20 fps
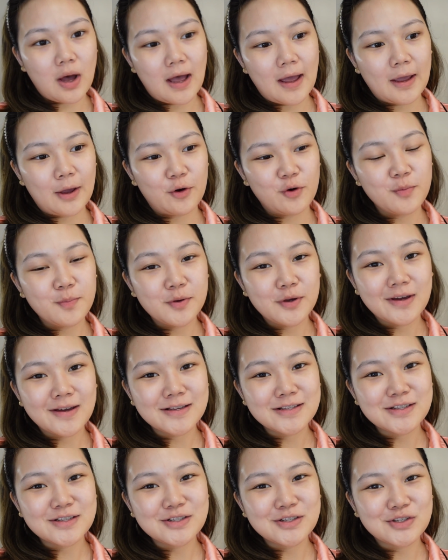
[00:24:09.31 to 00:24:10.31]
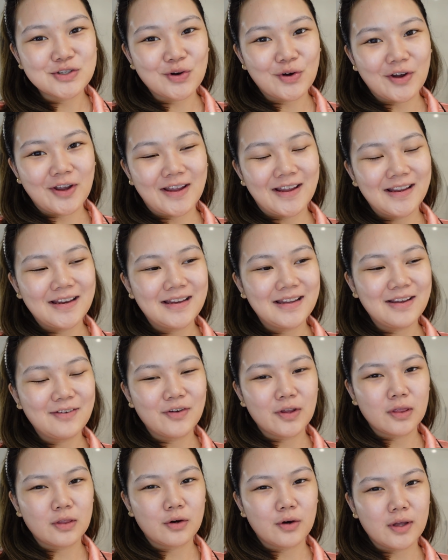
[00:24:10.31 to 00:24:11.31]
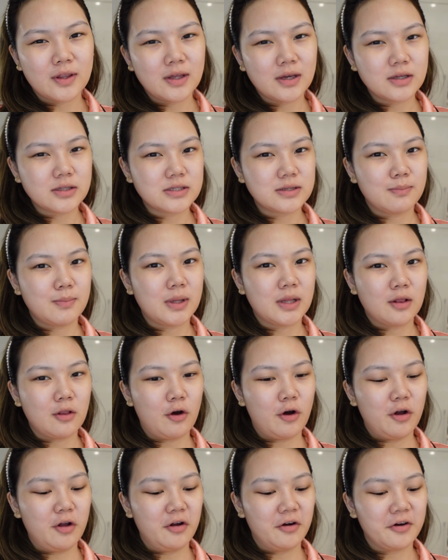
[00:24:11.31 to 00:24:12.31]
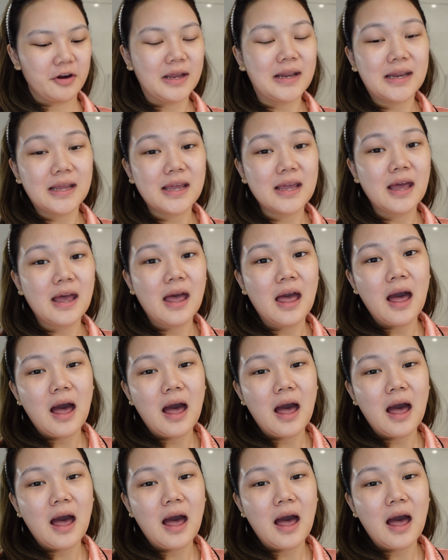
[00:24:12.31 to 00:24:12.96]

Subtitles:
I hope you guys enjoyed, even though I think it's a bit long already.